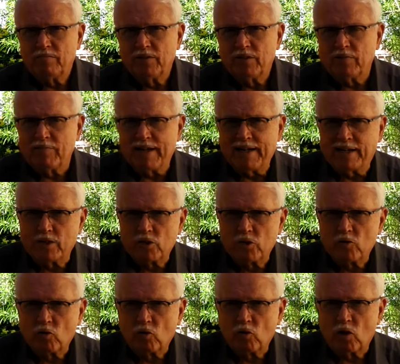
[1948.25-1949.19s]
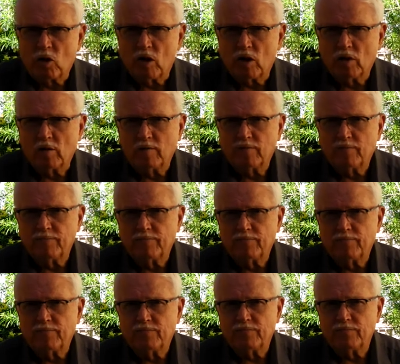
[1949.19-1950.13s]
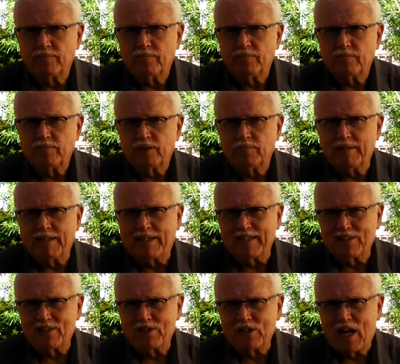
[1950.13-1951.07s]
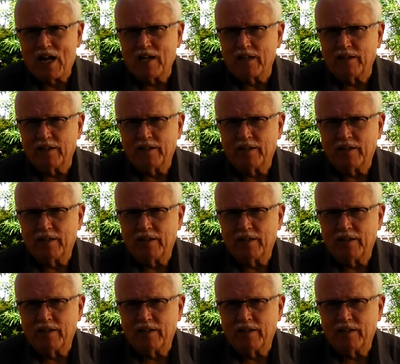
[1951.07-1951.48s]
to make it strong, to make it solid,